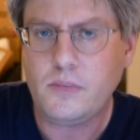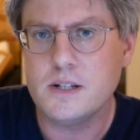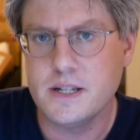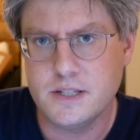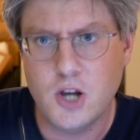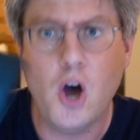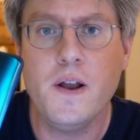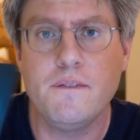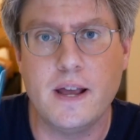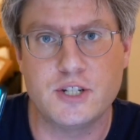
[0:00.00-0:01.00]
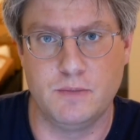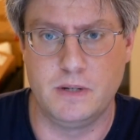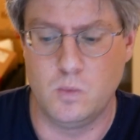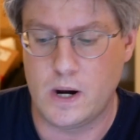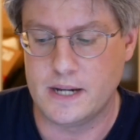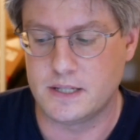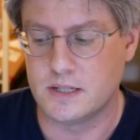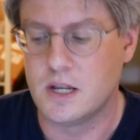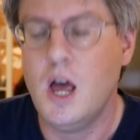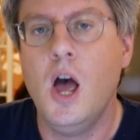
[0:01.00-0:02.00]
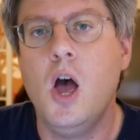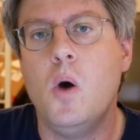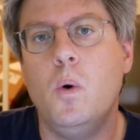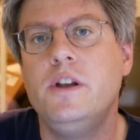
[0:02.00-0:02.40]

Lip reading: that the Honor flagship devices were